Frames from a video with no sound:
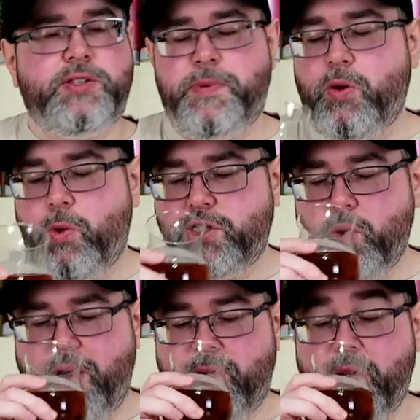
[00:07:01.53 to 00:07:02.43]
this beer
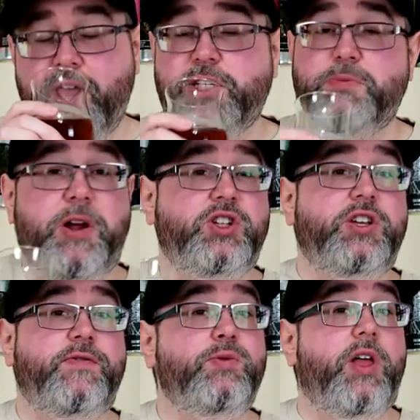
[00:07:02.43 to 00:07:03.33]
whatsoever,
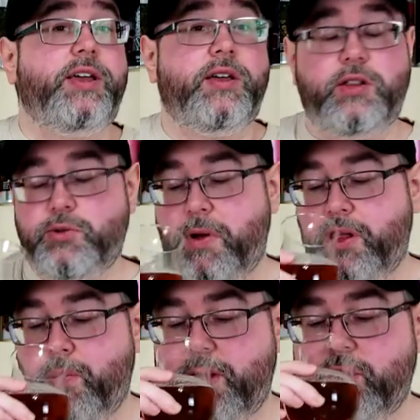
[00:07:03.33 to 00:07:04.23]
especially if you like English
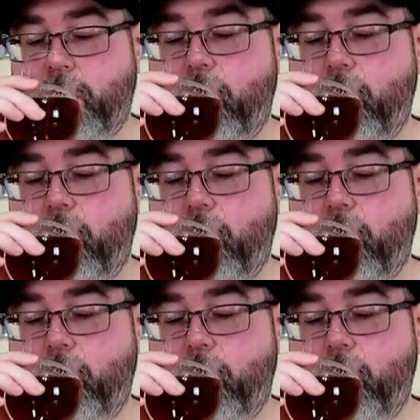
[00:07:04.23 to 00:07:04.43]
barley wines.